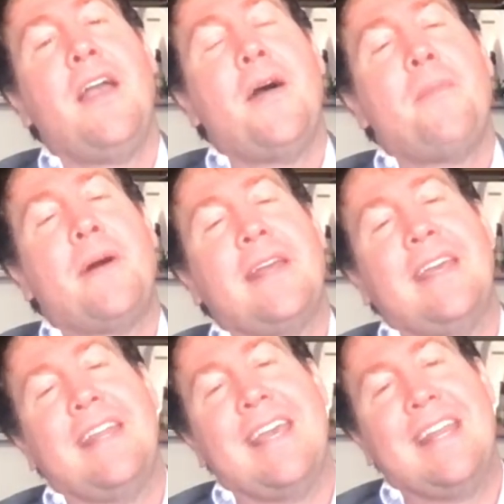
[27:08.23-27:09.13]
But
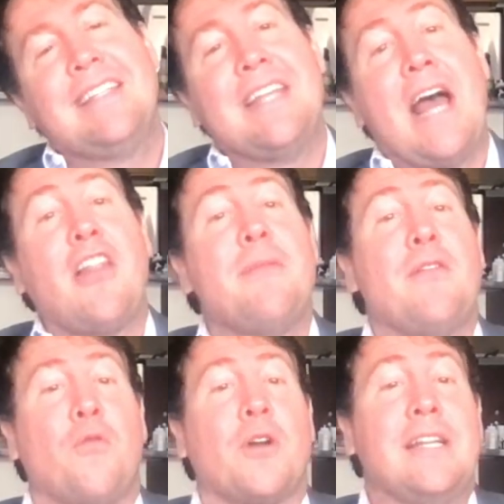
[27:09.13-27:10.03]
it is an element
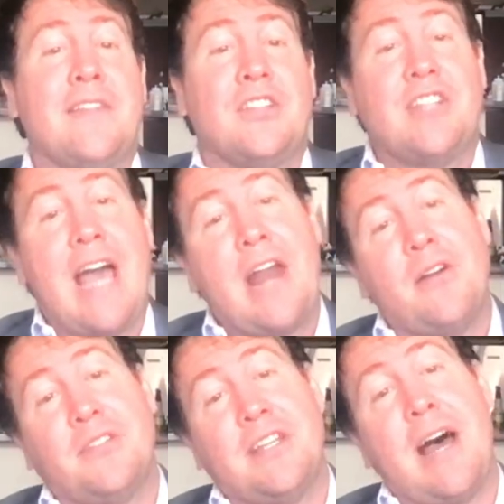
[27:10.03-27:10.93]
of working in the
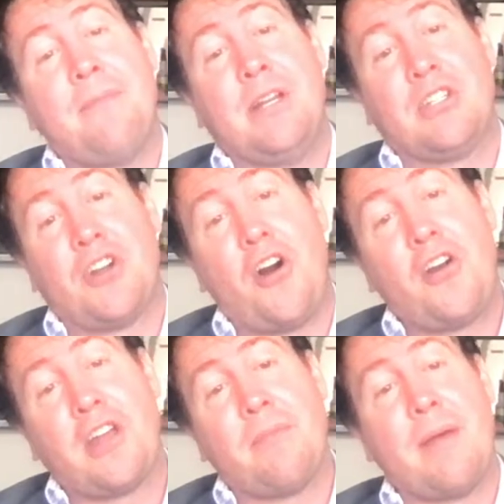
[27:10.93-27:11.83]
shadows and not being a
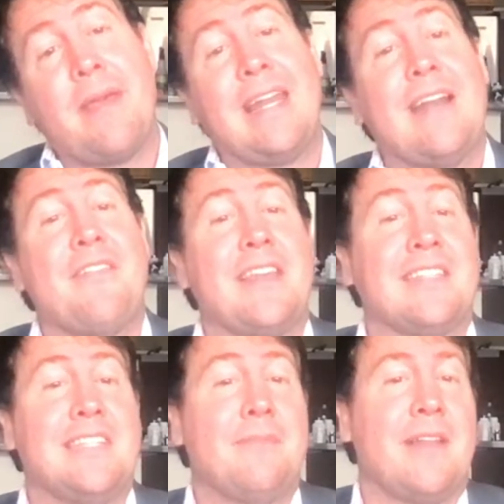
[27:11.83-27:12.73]
target by making everything
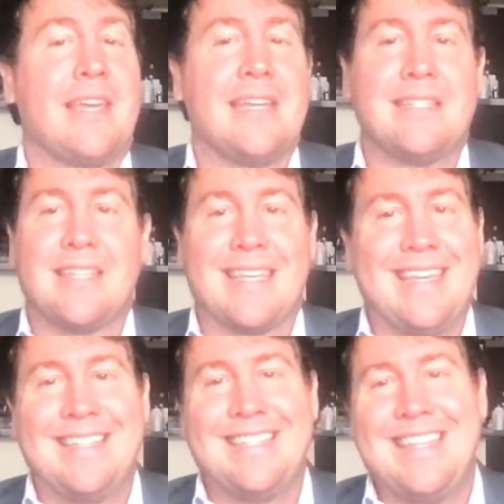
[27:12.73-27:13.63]
seem like it's like
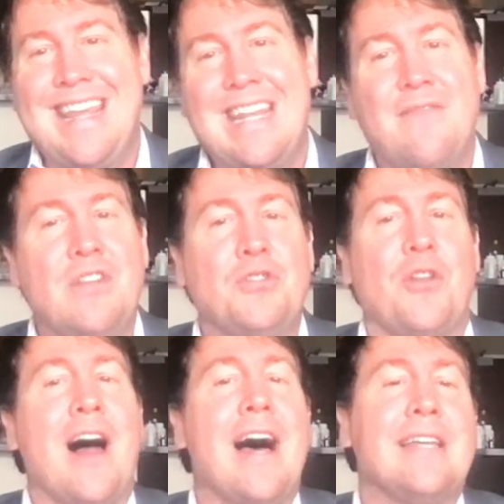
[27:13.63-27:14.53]

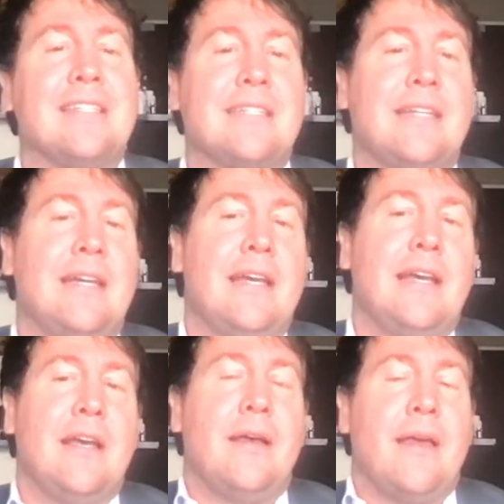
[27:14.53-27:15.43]
individualized.
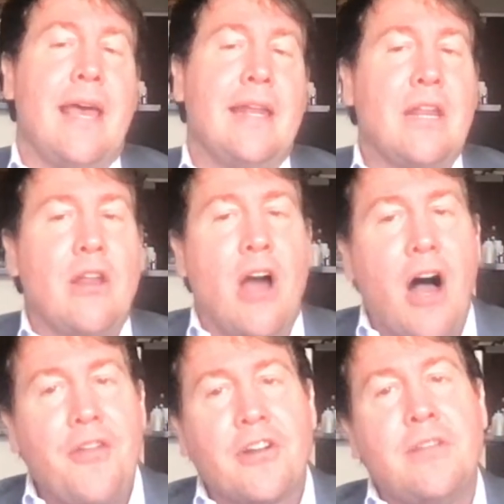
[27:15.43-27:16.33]
And
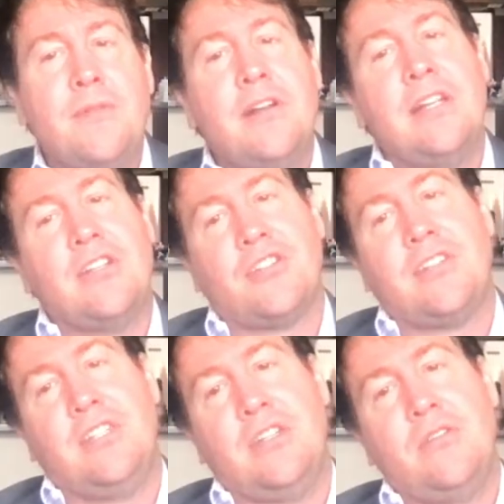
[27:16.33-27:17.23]
other communities
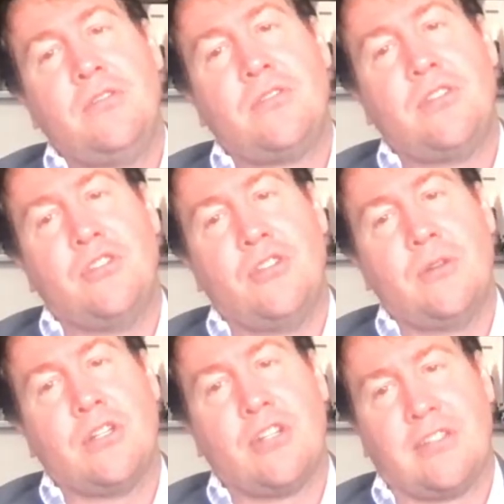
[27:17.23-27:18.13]
should use the
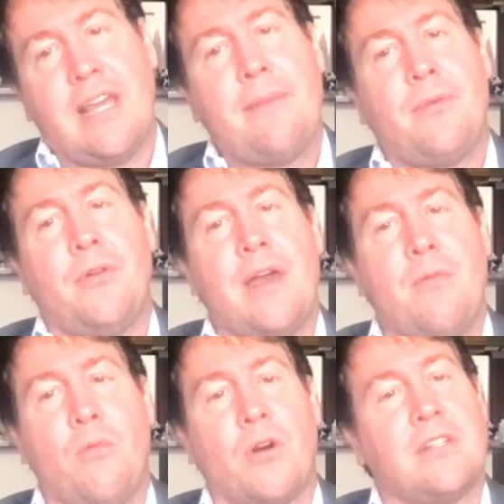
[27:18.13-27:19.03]
Jewish example
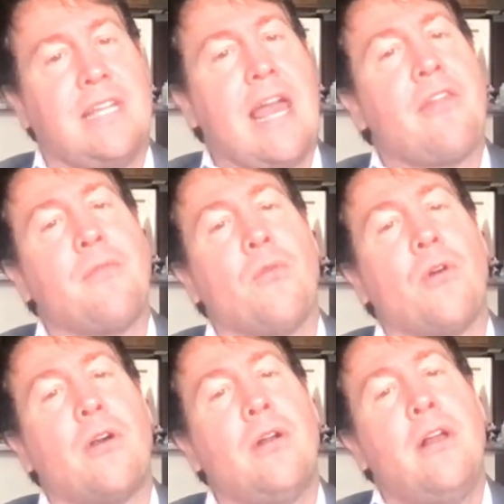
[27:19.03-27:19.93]
and work together
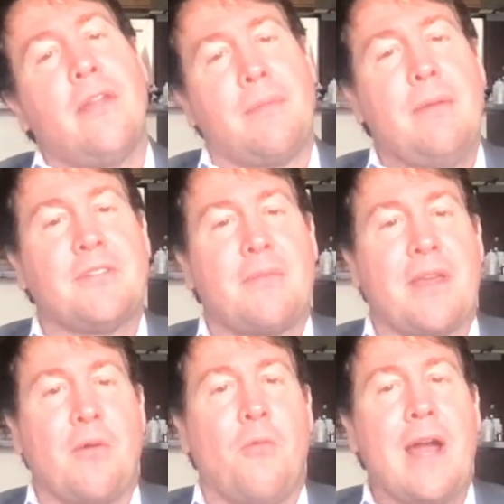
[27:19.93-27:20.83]
more. Like people talk about
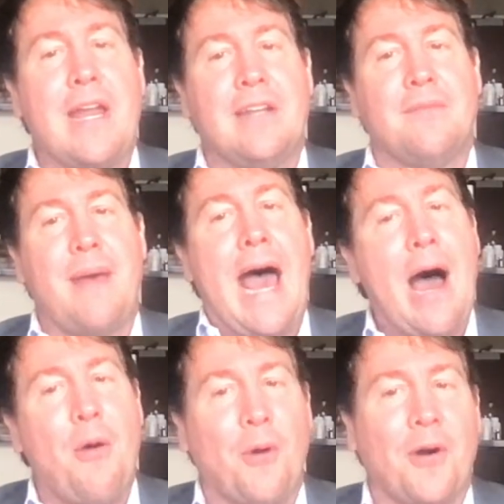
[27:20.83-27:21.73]
like white
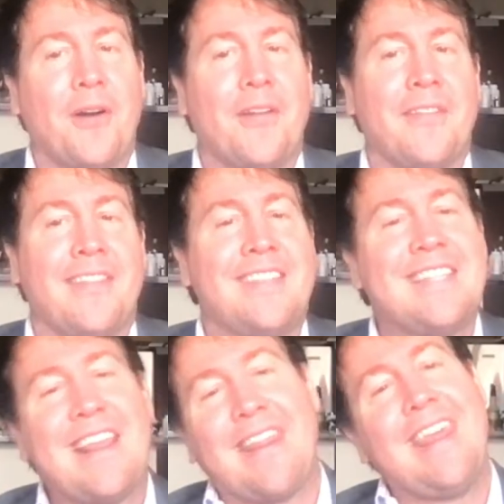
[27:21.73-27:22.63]
power. That's
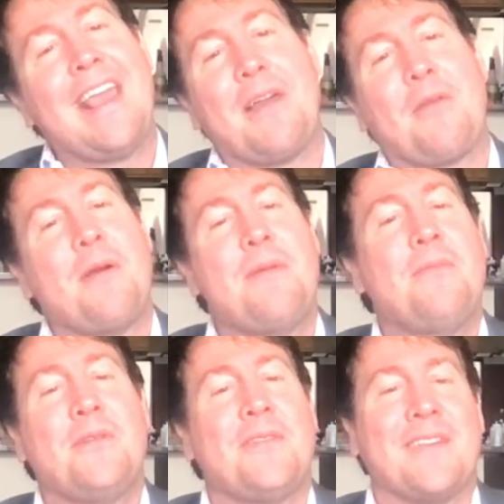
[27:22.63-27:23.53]
not a thing. Like white
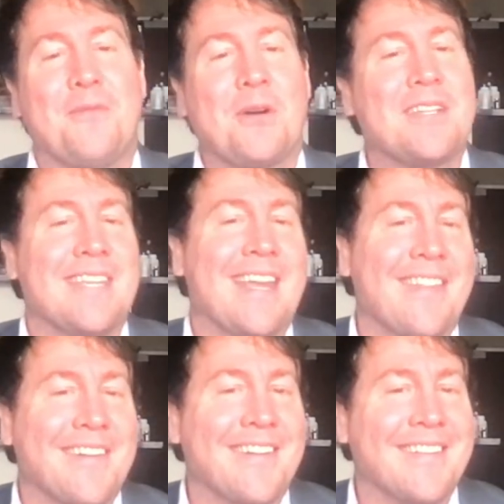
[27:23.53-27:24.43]
people don't like work
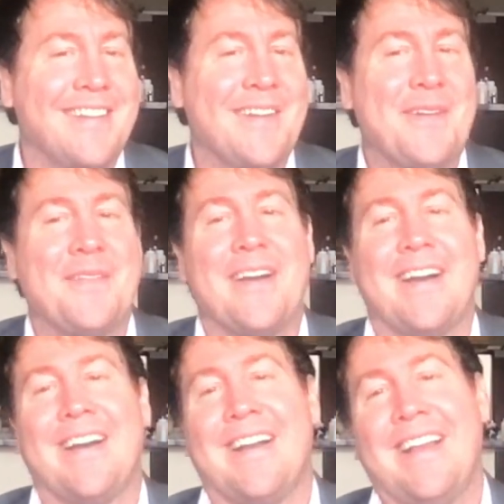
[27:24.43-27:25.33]
together,
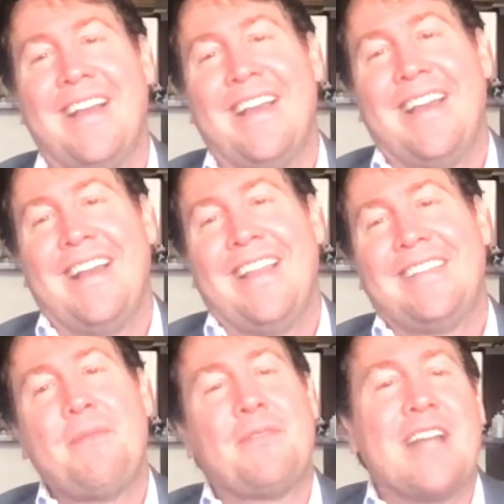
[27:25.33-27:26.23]

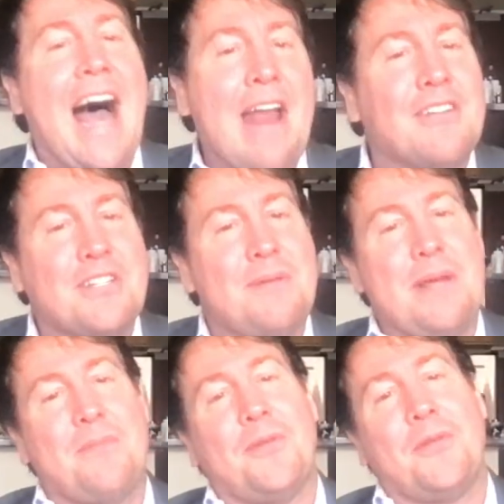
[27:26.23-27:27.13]
It's not a bunch of Irish
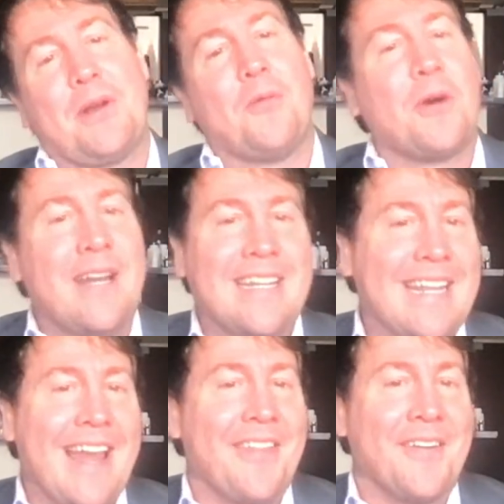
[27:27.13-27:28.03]
people like working
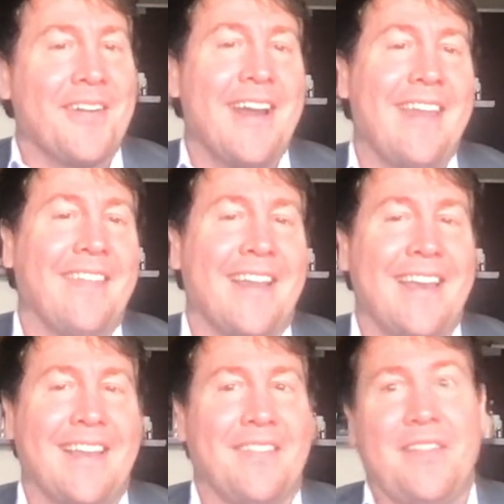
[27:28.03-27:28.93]
together, and
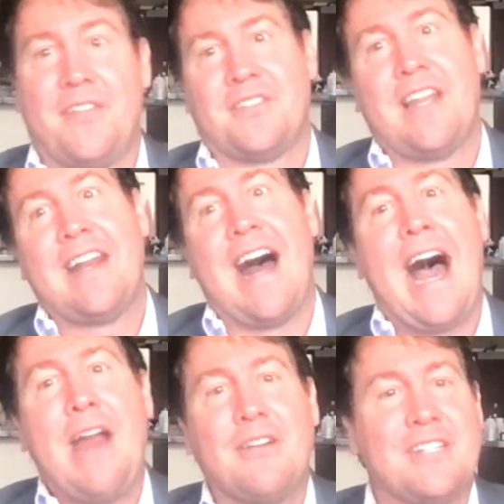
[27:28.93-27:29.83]
like there's not an
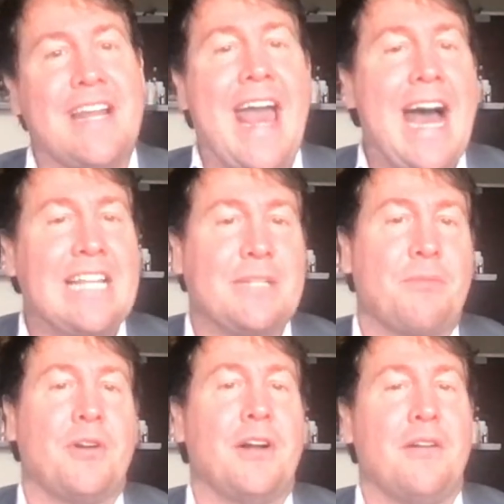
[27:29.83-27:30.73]
Irish
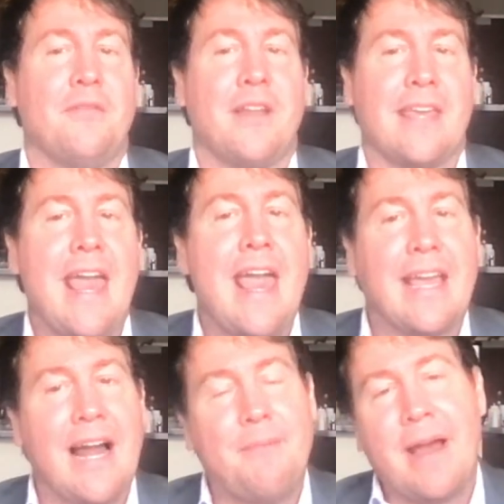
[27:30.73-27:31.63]
diaspora of like, hey,
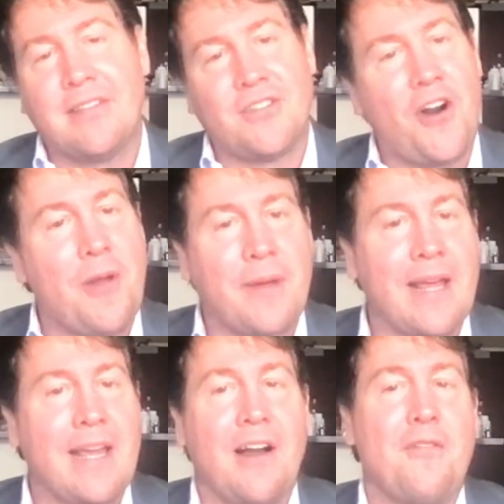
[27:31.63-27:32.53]
my startup, can
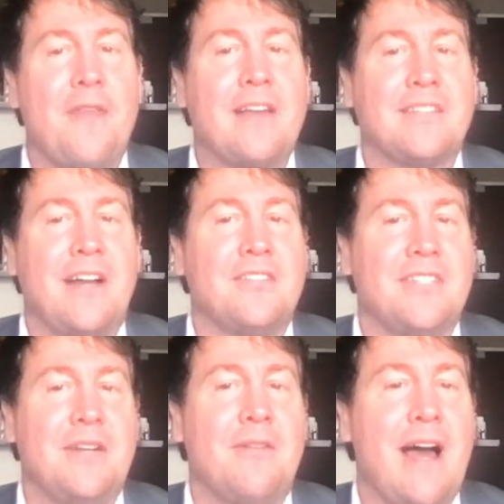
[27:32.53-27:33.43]
I get $100,000
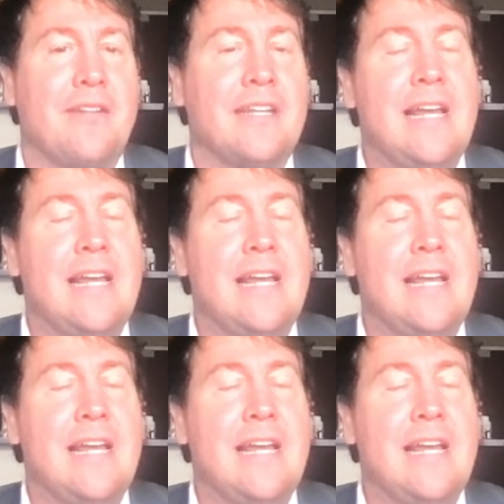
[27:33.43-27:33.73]
seed round